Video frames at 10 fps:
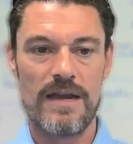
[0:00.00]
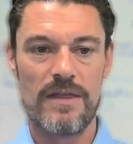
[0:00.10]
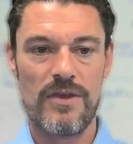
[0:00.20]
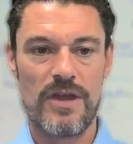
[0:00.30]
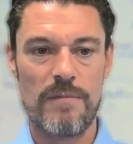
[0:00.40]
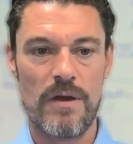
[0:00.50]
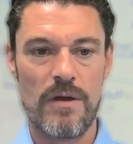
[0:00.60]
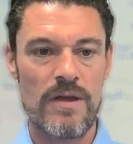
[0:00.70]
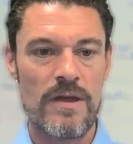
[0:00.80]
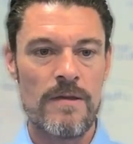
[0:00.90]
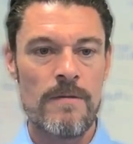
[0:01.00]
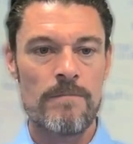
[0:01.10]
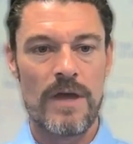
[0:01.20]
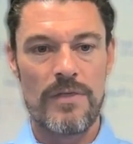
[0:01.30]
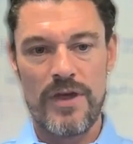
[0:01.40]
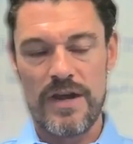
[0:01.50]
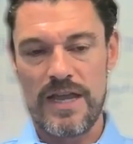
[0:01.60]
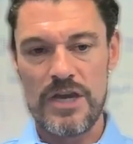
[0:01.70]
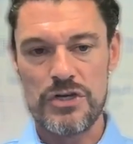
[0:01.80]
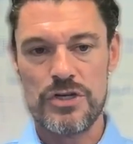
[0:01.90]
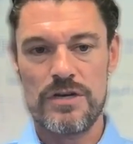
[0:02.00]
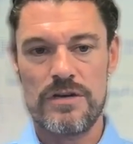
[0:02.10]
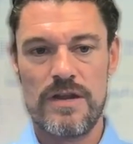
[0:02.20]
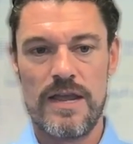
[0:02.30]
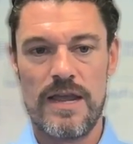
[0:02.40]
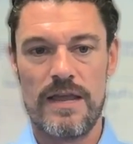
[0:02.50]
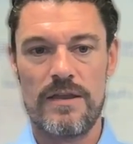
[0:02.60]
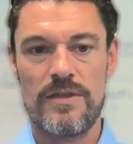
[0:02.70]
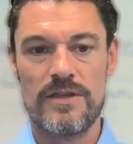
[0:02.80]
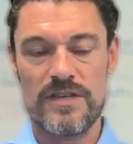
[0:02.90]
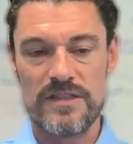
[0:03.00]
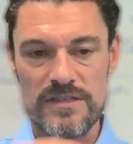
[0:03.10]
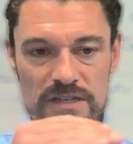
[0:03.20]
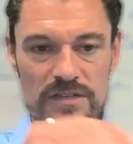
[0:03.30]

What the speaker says: I think about authentication and things like the single